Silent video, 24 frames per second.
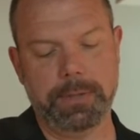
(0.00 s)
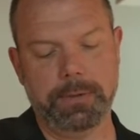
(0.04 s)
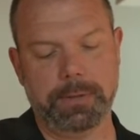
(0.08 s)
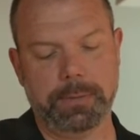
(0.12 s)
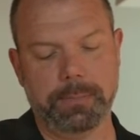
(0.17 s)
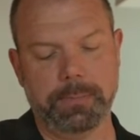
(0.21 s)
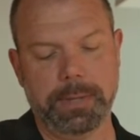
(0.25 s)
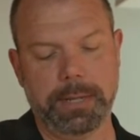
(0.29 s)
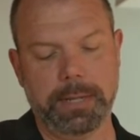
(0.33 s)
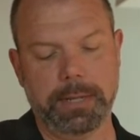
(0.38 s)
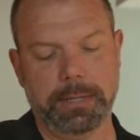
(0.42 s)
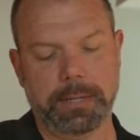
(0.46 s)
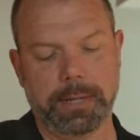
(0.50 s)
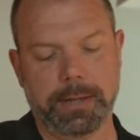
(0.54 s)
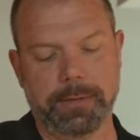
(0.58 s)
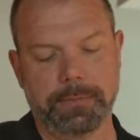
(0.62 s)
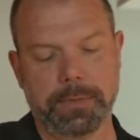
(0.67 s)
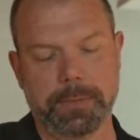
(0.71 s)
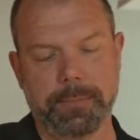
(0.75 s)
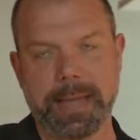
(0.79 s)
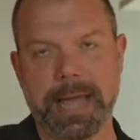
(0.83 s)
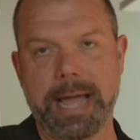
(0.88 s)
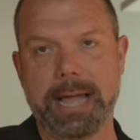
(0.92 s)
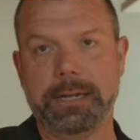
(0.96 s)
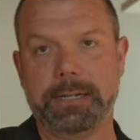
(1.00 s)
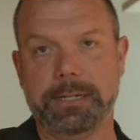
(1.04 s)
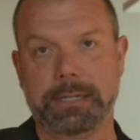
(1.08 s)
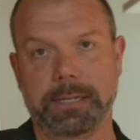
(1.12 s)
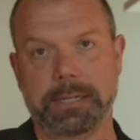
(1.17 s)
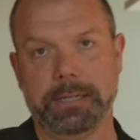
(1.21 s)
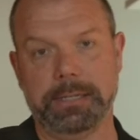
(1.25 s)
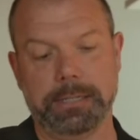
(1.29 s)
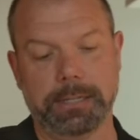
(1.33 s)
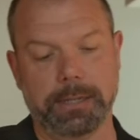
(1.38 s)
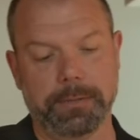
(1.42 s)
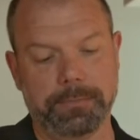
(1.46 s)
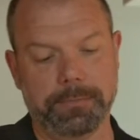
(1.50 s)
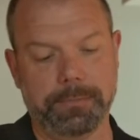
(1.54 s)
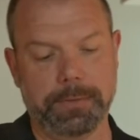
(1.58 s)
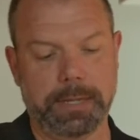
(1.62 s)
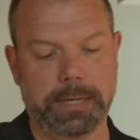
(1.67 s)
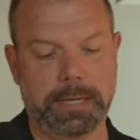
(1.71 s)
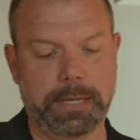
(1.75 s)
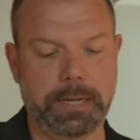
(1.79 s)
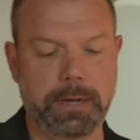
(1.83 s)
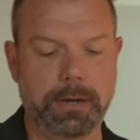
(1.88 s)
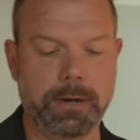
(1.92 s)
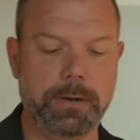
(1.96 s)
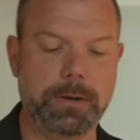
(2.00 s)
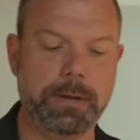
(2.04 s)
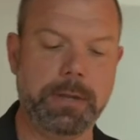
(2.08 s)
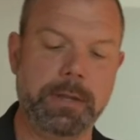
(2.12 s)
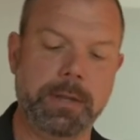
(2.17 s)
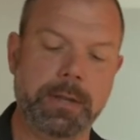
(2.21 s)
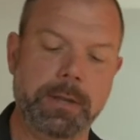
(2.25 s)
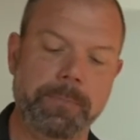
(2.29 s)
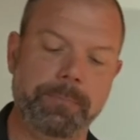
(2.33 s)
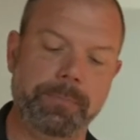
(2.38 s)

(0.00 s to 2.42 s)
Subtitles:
You can peel off the back to self-adhere.